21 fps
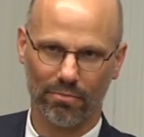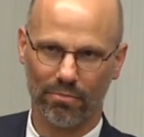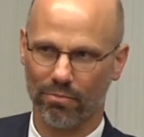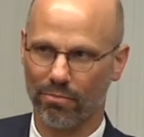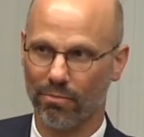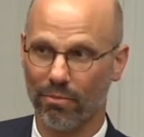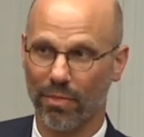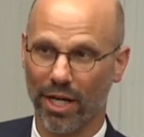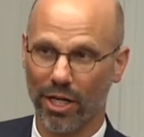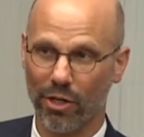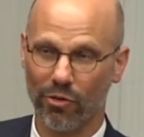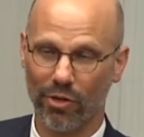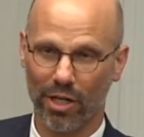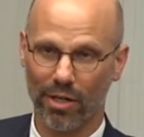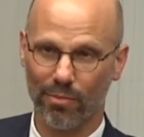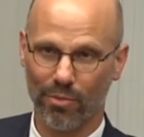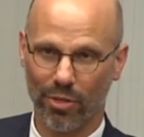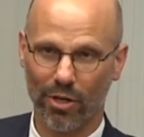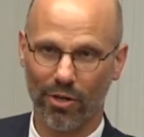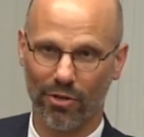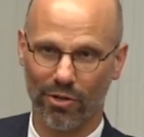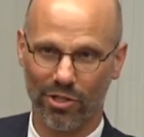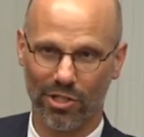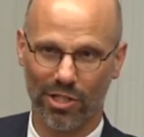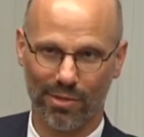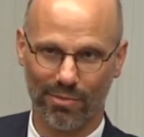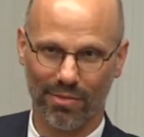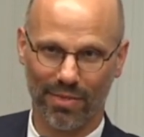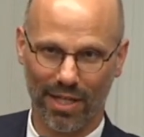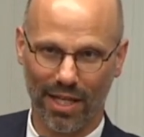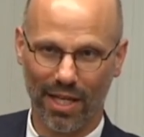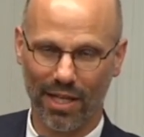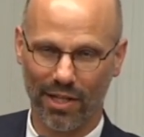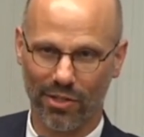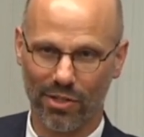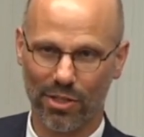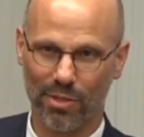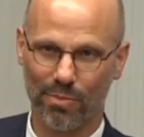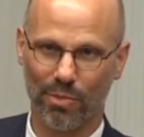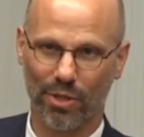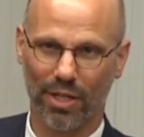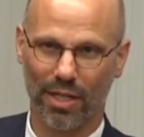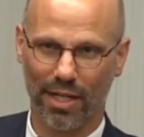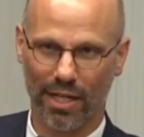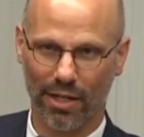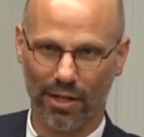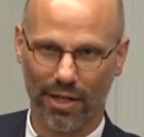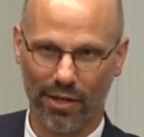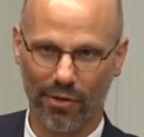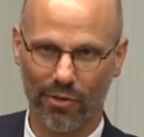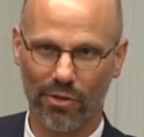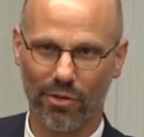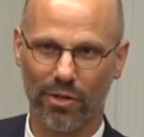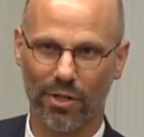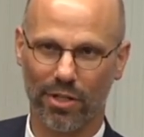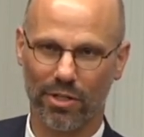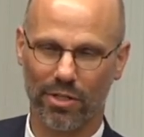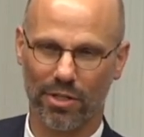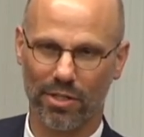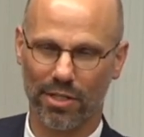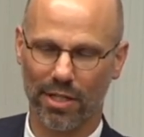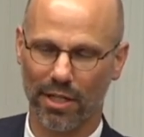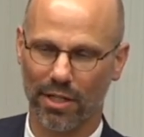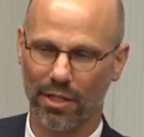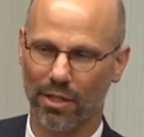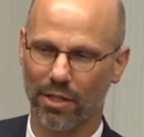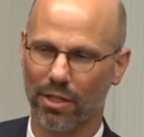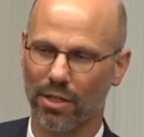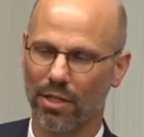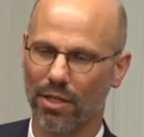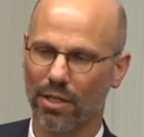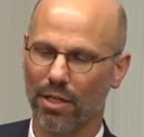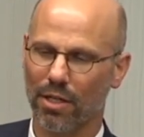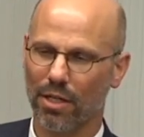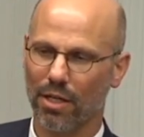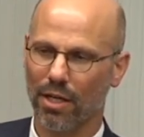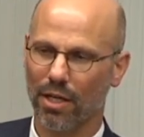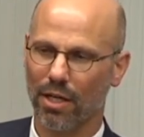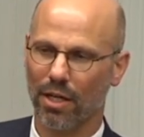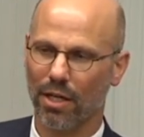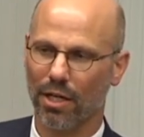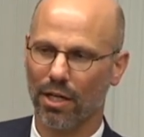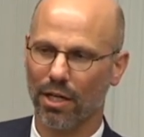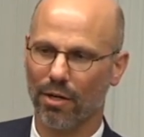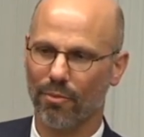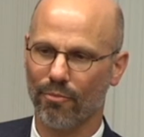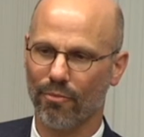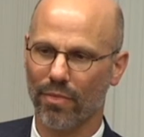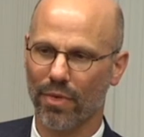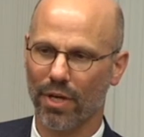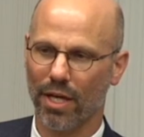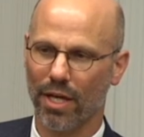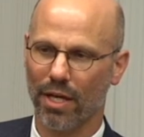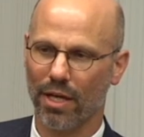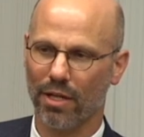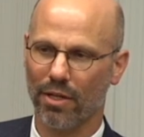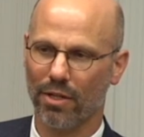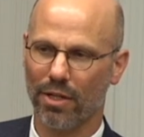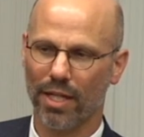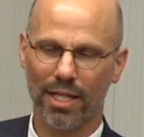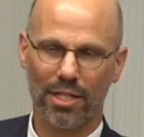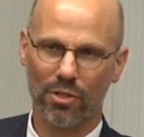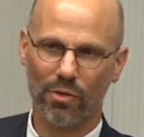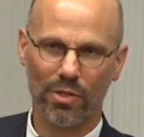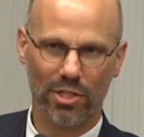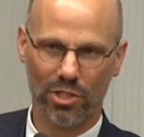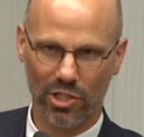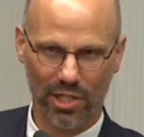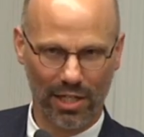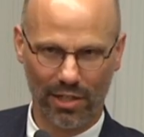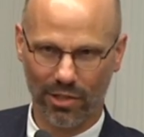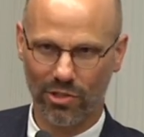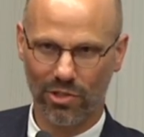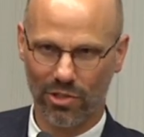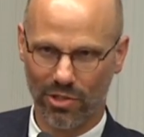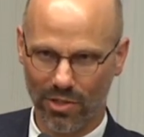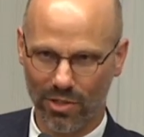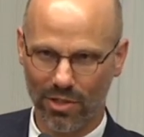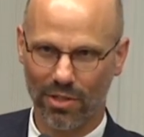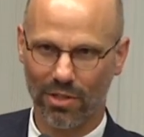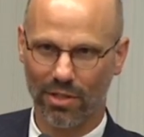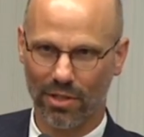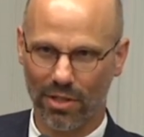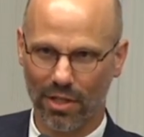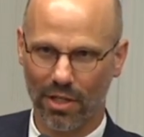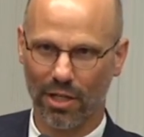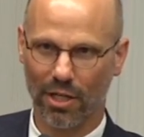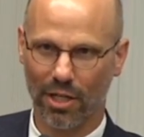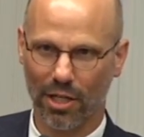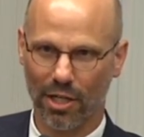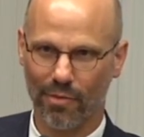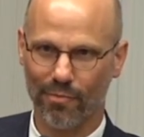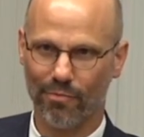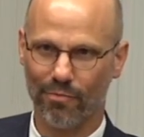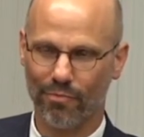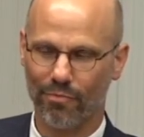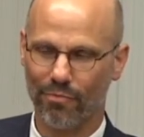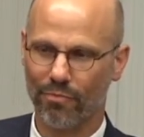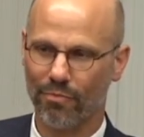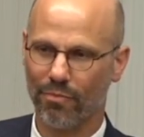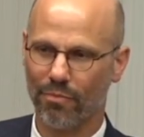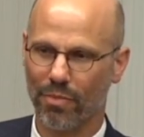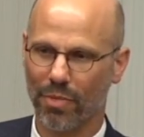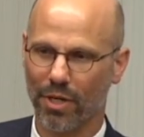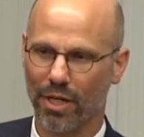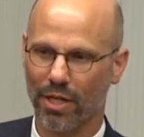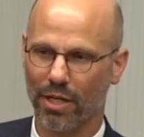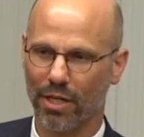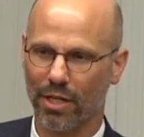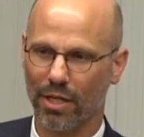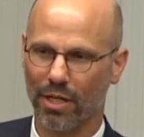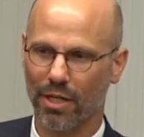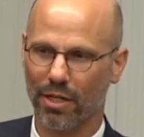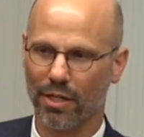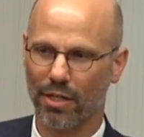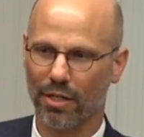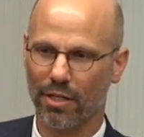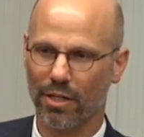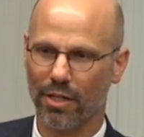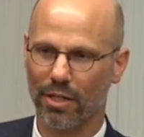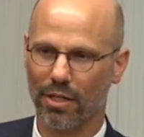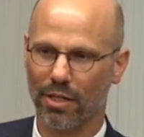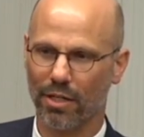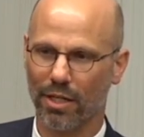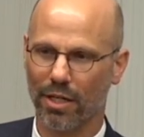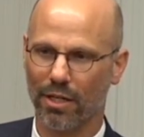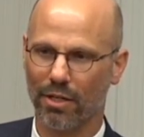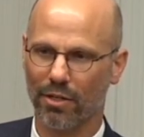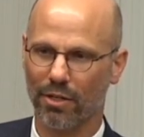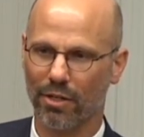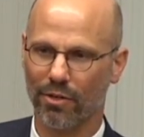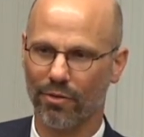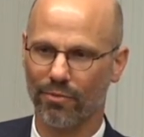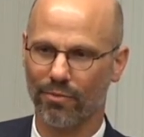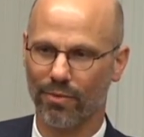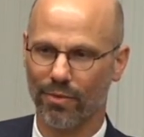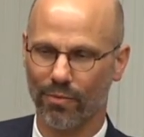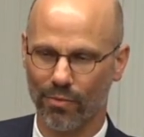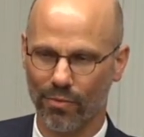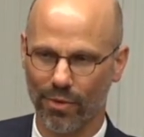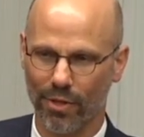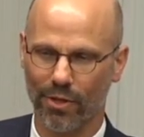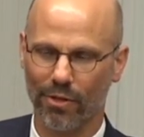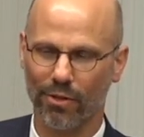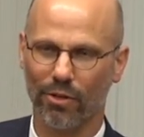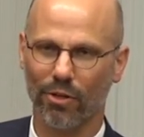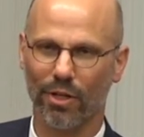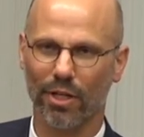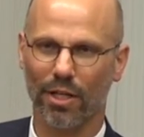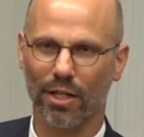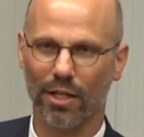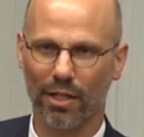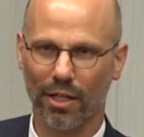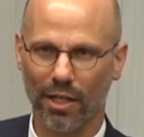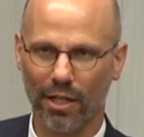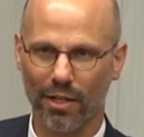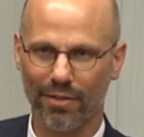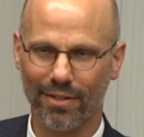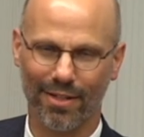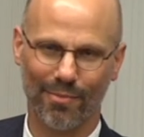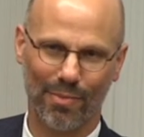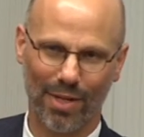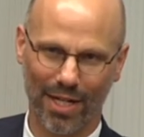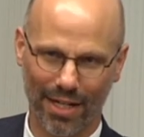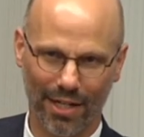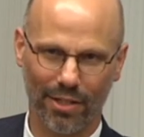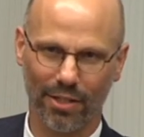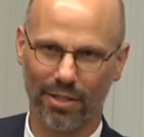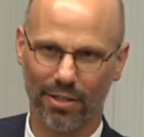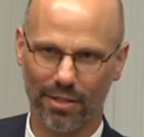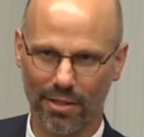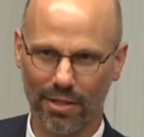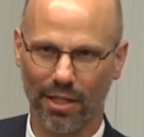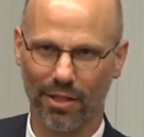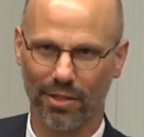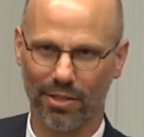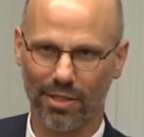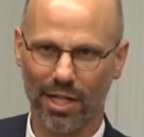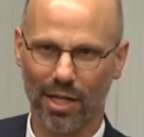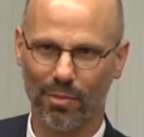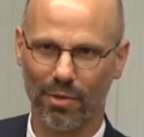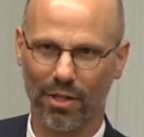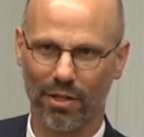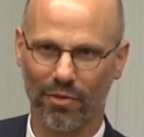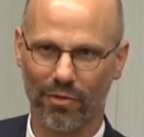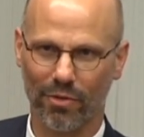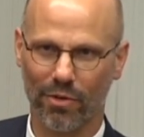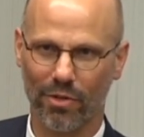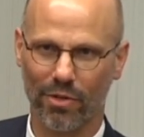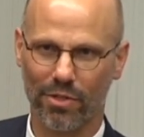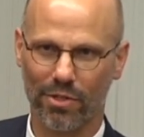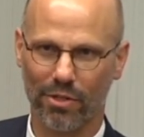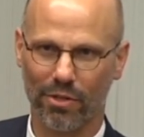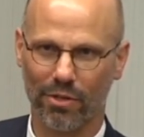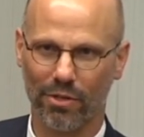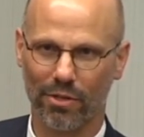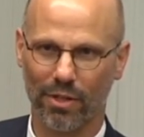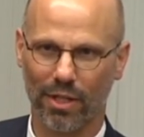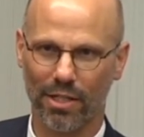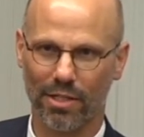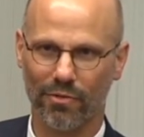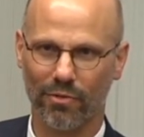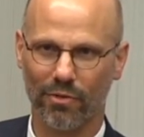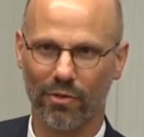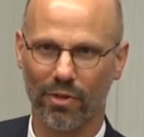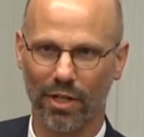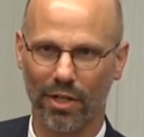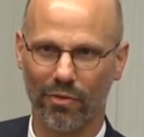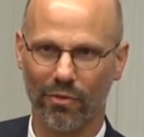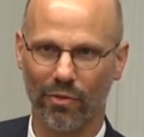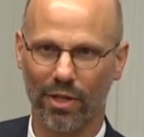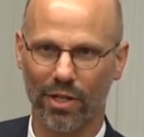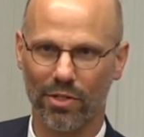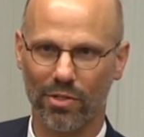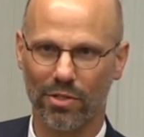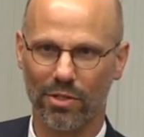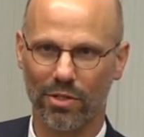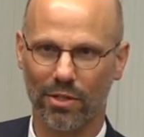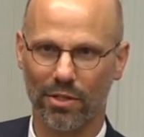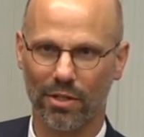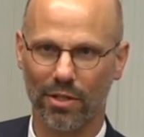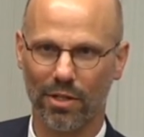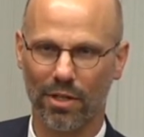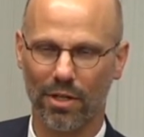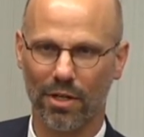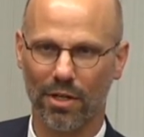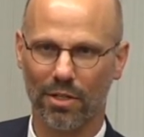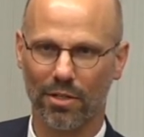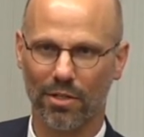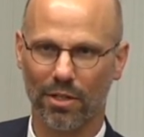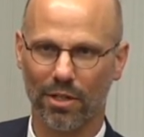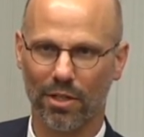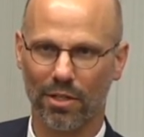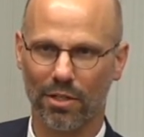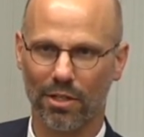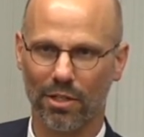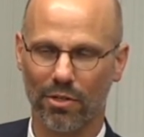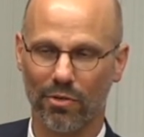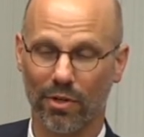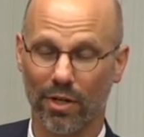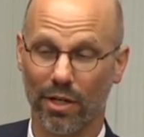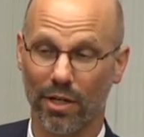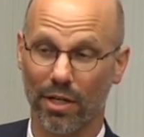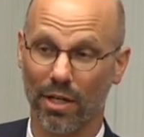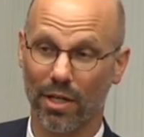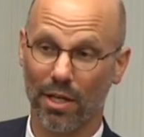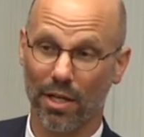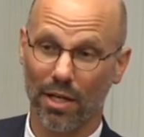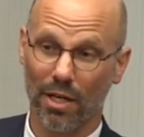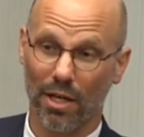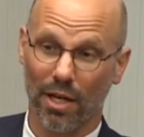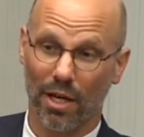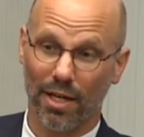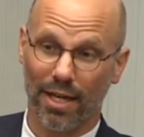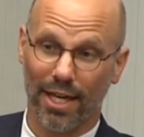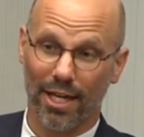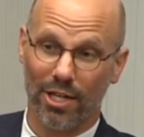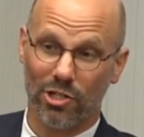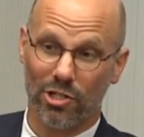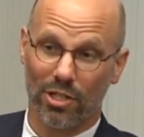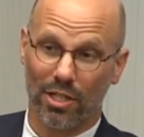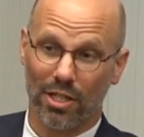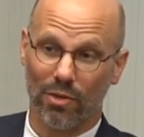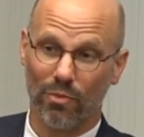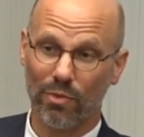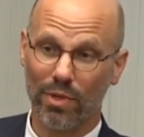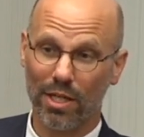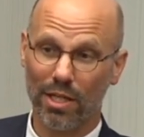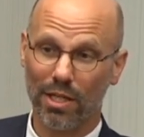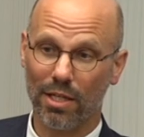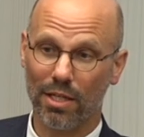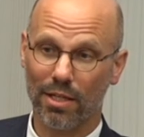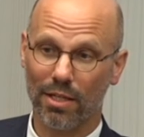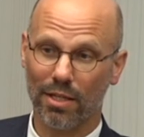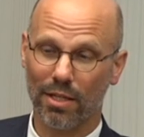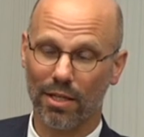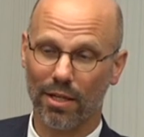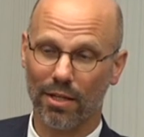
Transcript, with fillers: minority partnership ends? But how, how are you going to sustain it? Um, and that's always a challenge. Um, but uh, they, they're, they're looking at a lot of, depending on the, on the topic, of course, there are lots of creative ways to, to continue on. Occasionally, we,